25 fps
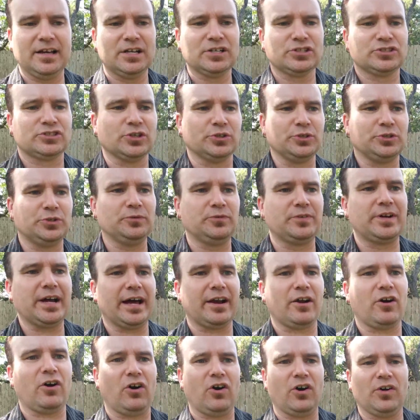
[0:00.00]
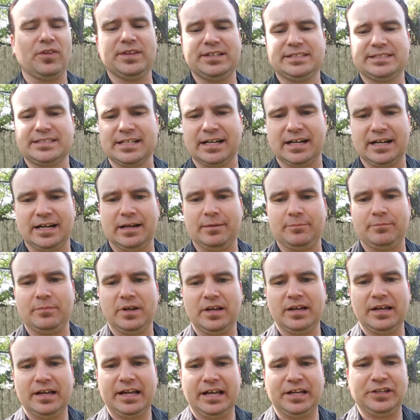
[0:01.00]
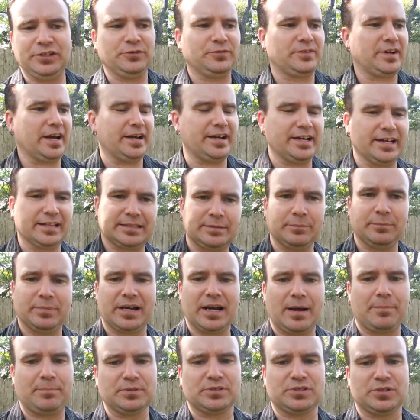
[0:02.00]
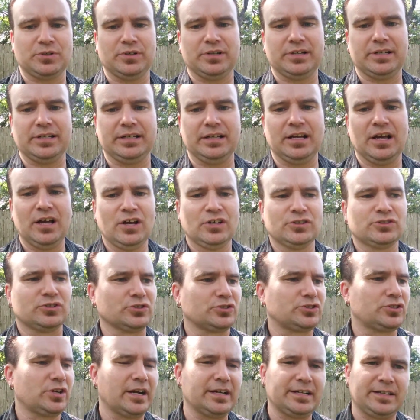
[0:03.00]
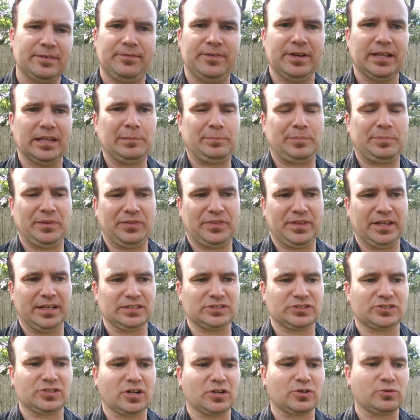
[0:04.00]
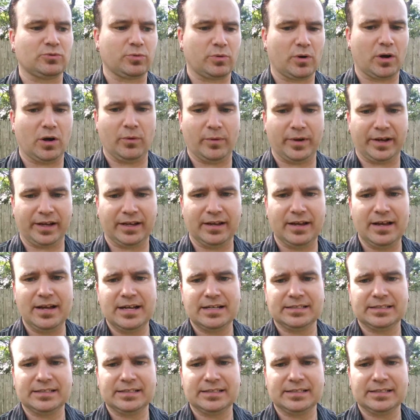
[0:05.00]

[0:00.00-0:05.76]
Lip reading: So you've got all this time and you've got nothing but opportunity. So start developing things, start growing.